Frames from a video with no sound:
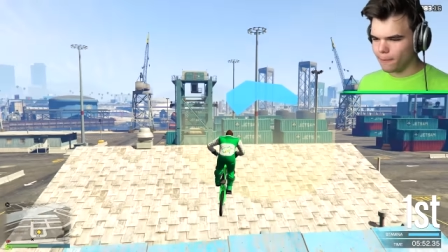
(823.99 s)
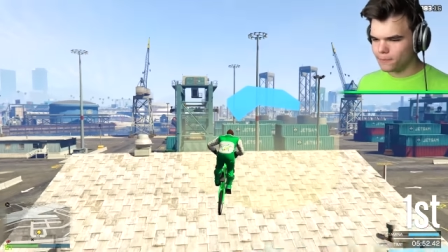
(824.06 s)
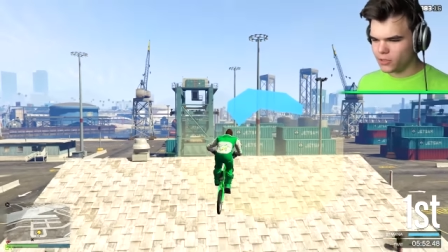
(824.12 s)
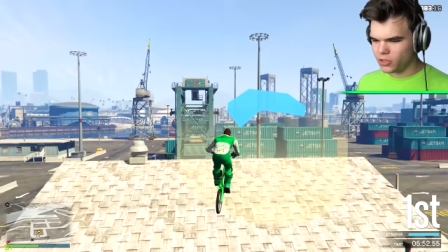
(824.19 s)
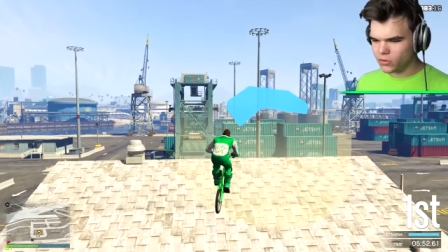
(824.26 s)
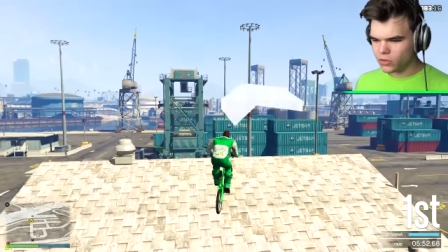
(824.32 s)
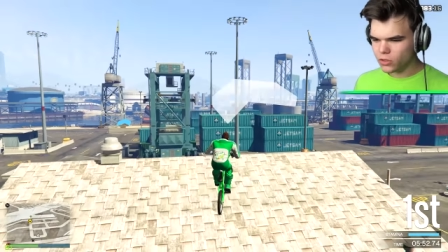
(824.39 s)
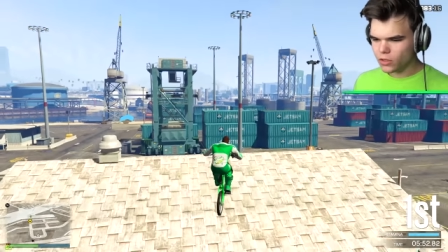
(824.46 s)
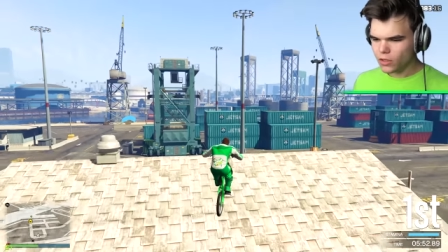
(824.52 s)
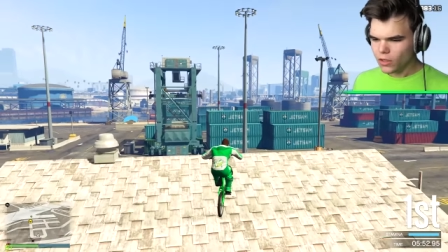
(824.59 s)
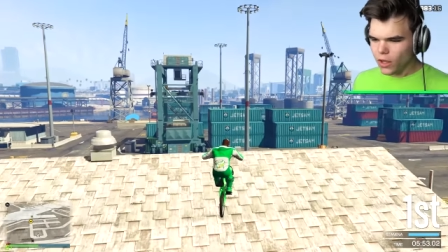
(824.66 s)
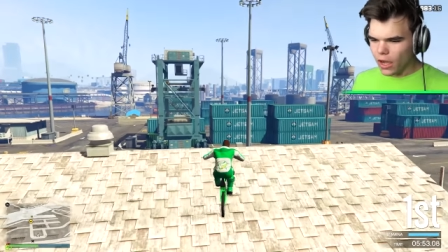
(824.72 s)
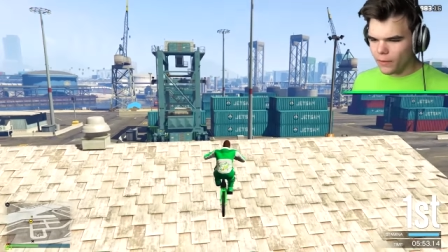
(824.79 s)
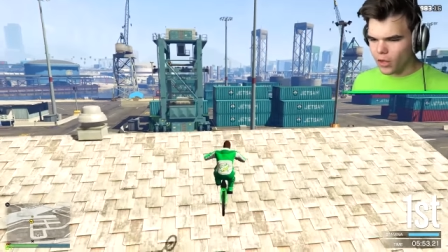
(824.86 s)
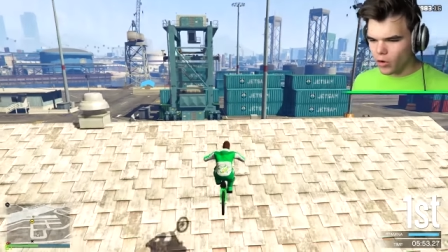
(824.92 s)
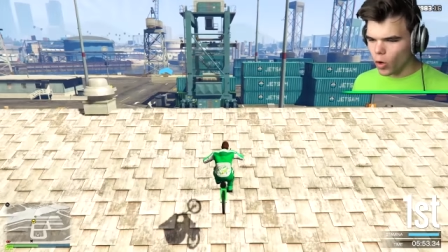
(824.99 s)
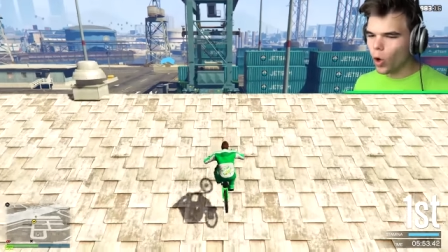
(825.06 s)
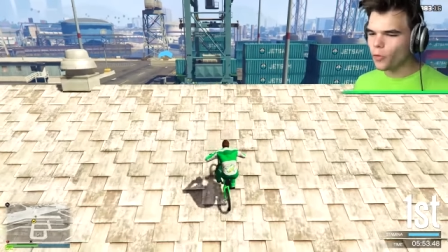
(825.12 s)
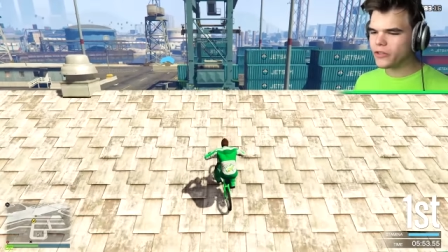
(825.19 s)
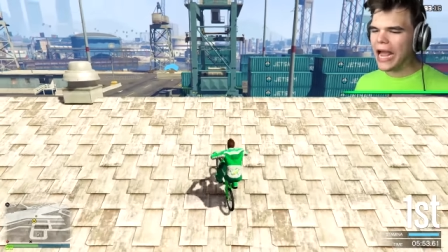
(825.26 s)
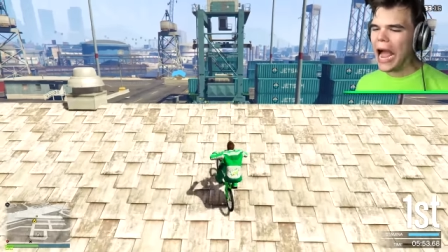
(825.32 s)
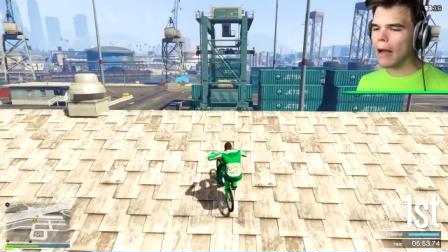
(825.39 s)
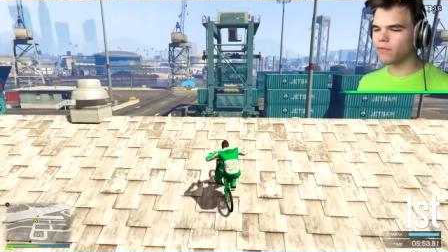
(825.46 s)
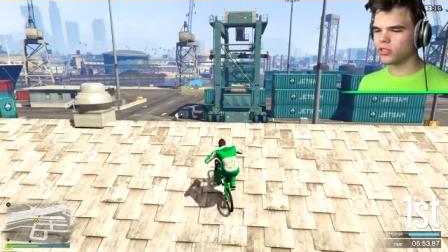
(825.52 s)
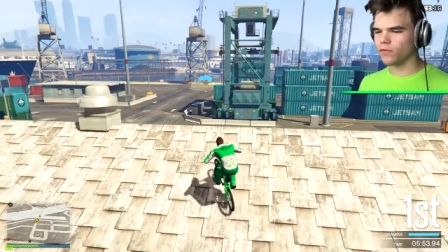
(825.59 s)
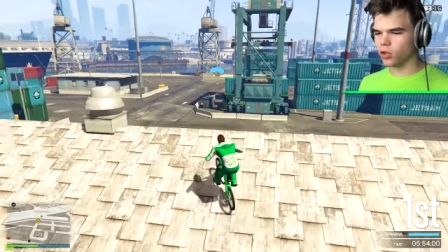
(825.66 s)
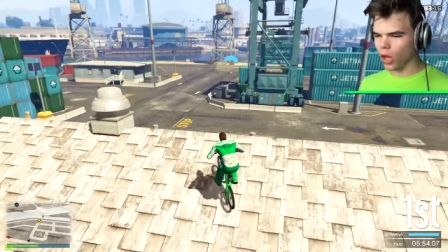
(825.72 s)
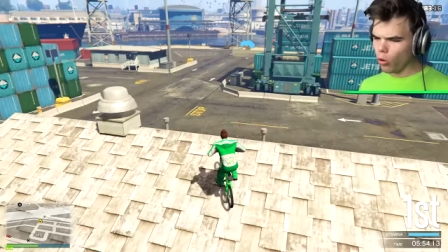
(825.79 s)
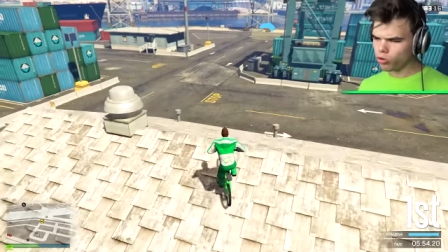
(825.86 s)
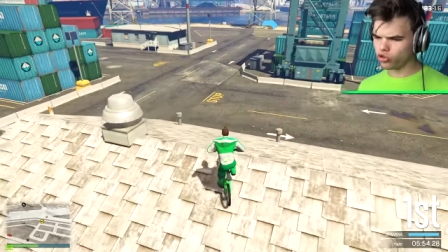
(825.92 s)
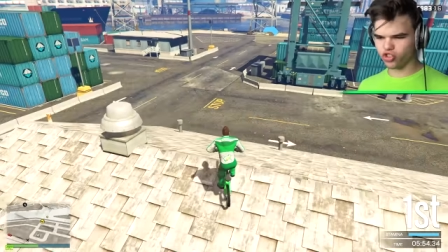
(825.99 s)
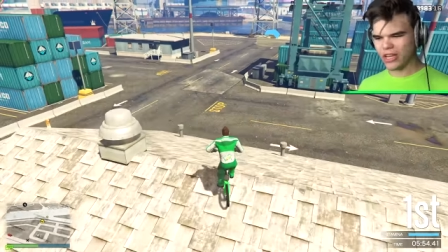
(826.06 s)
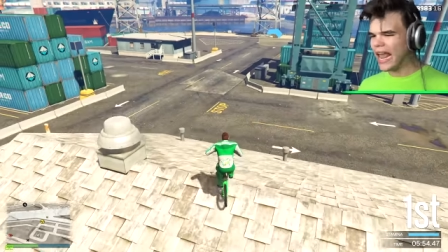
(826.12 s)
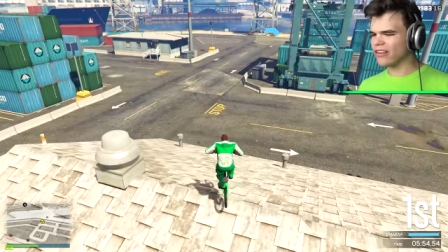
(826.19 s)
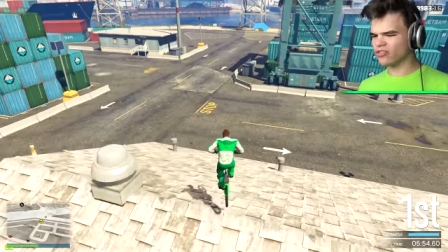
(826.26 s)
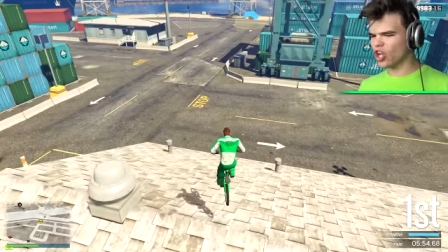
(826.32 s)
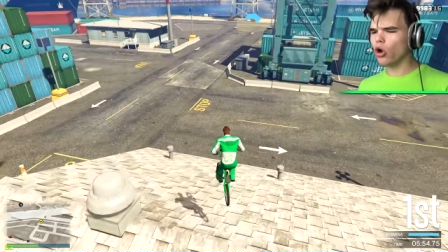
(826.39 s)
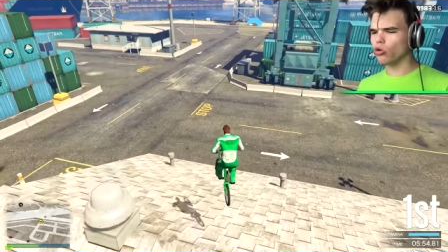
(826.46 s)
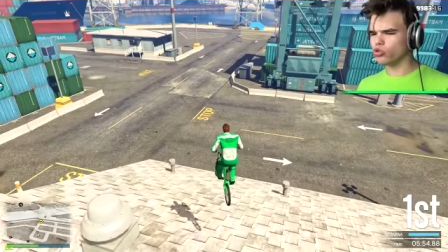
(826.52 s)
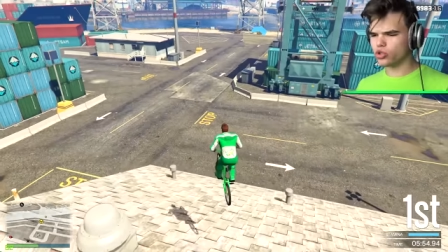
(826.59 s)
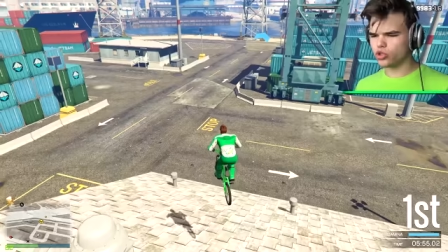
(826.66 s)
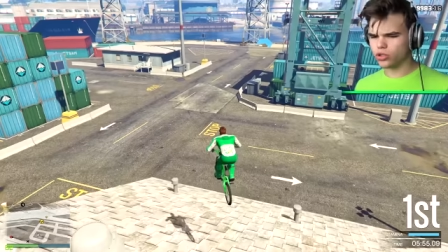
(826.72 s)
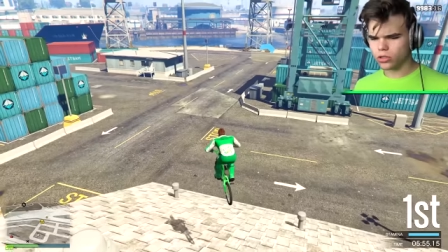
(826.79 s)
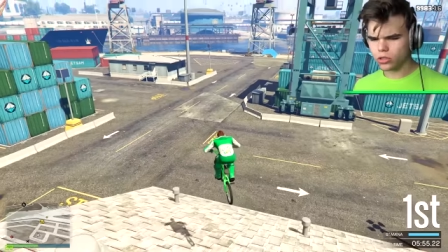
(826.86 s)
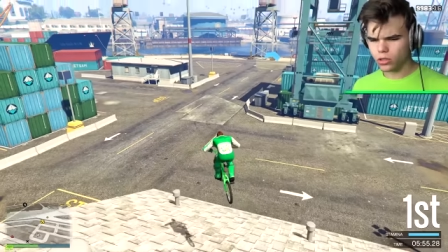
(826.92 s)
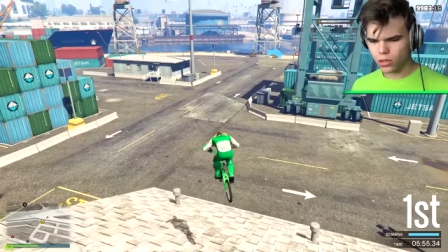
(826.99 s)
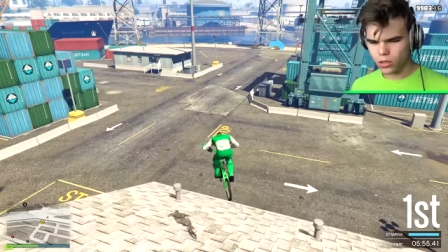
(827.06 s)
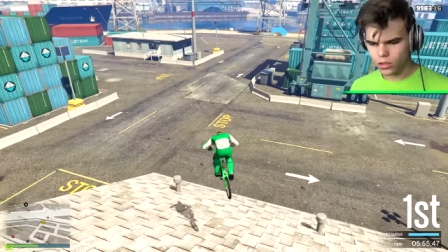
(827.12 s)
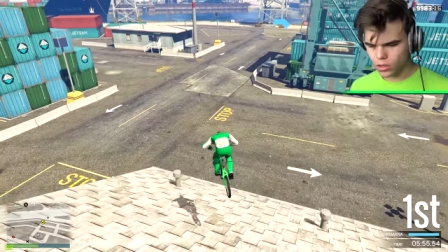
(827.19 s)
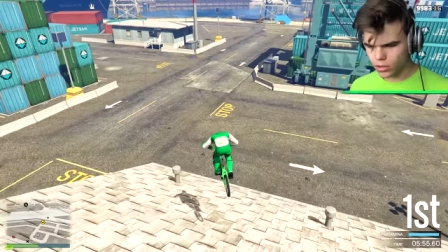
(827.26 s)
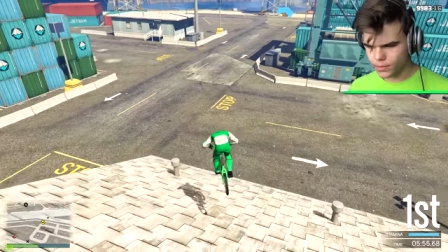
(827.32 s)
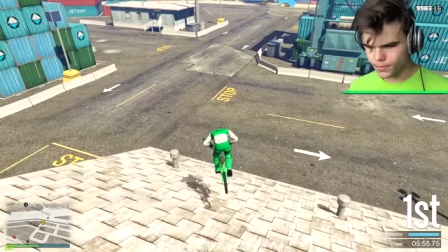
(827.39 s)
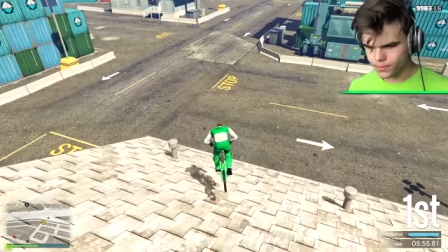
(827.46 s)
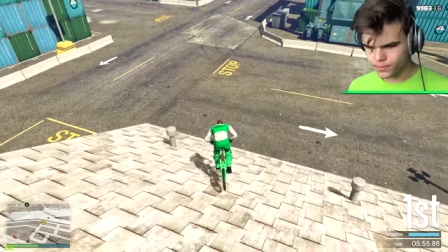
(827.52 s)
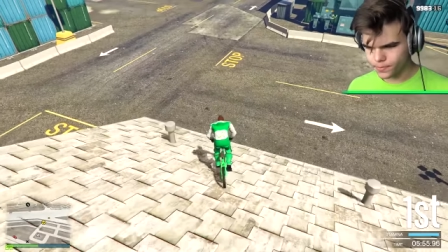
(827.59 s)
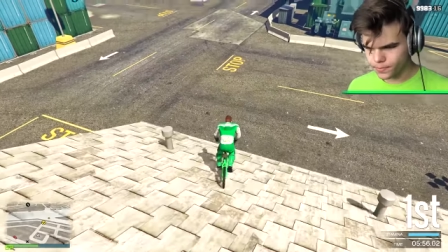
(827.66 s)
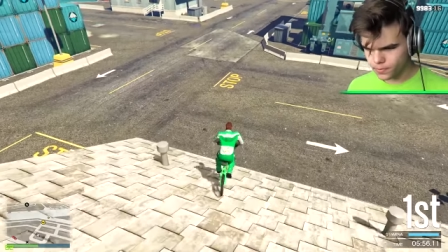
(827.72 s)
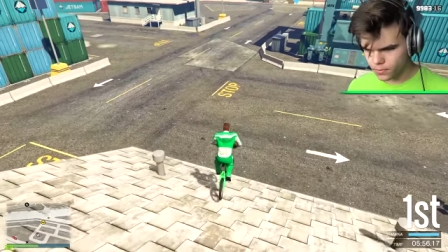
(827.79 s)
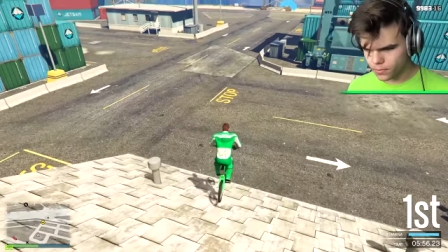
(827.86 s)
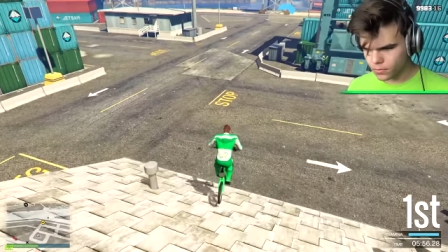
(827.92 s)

There we go. On the rooftops and of Los jump. Santos. Oh my god, Josh. Oh, for